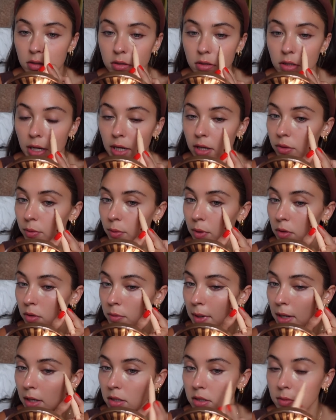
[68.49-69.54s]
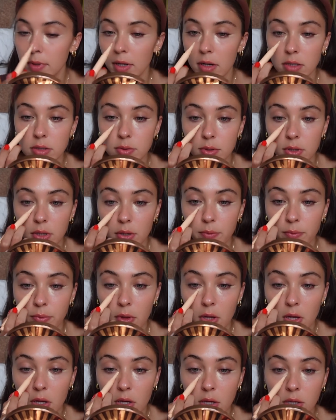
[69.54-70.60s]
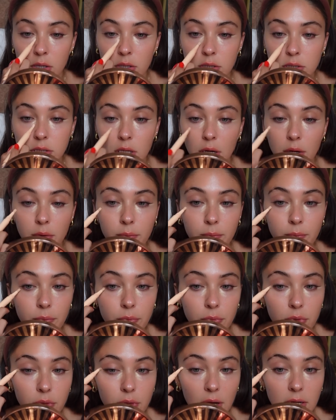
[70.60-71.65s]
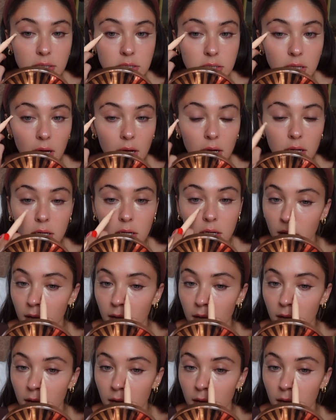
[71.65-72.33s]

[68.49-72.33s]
like thrilled about it, to be honest with you. So that's that.